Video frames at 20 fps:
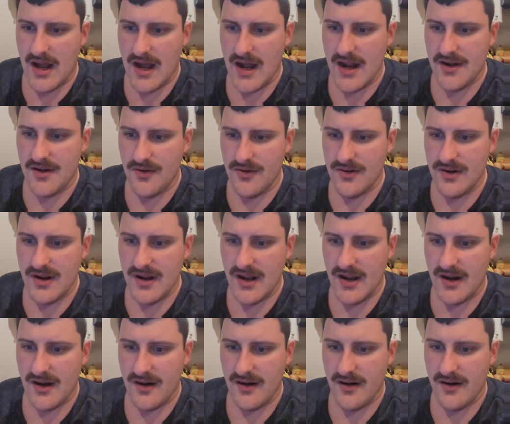I don't
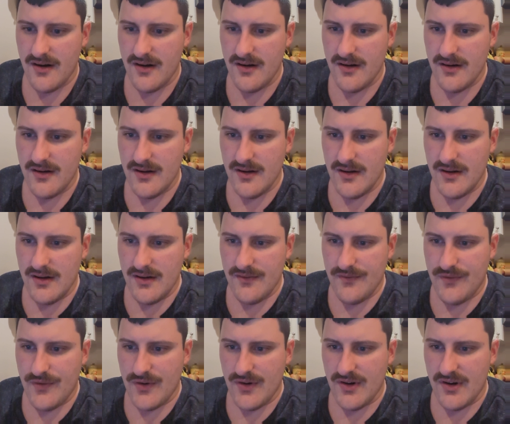care
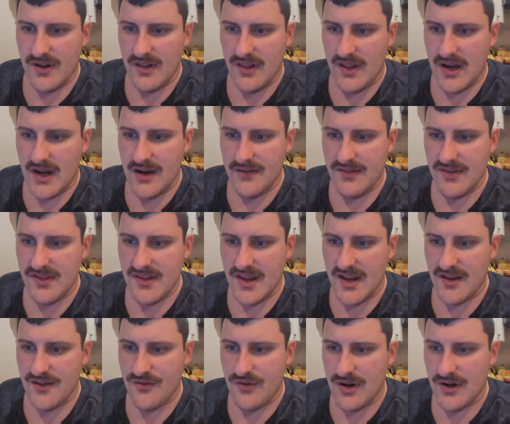for a lot of the
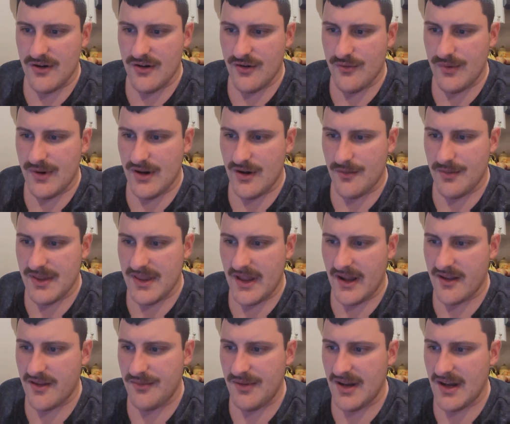state's rhetoric here, but
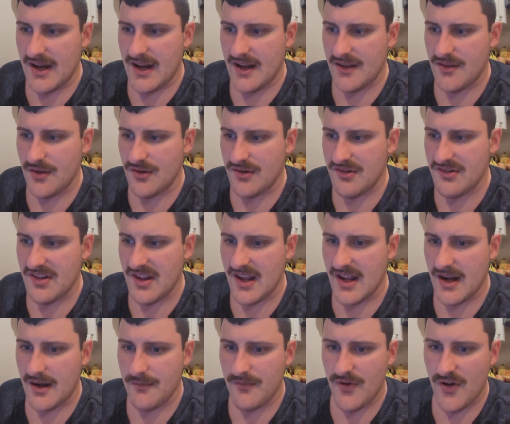that's mean I hate those who
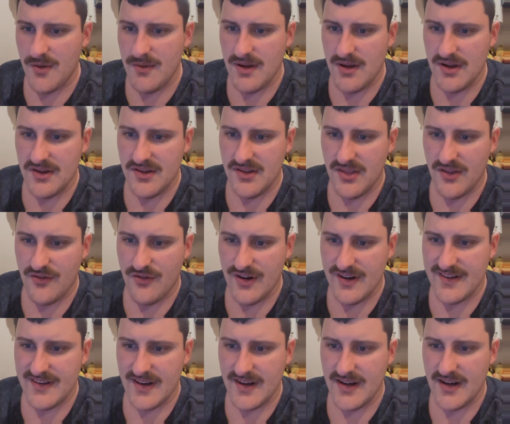say I'm very big into the
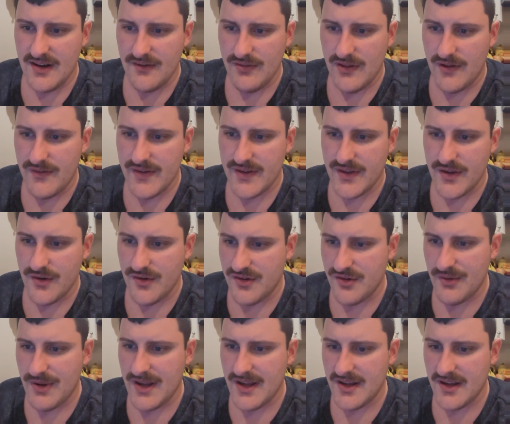Christian idea of loving those
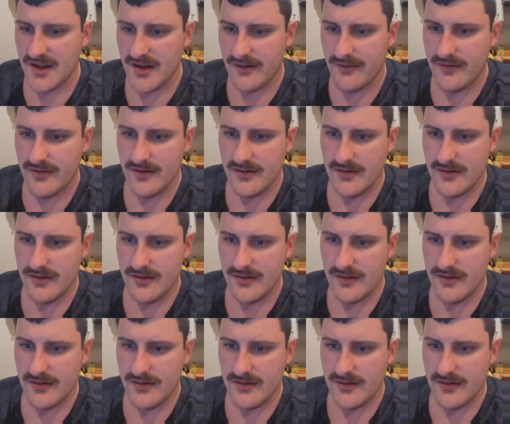who hate you.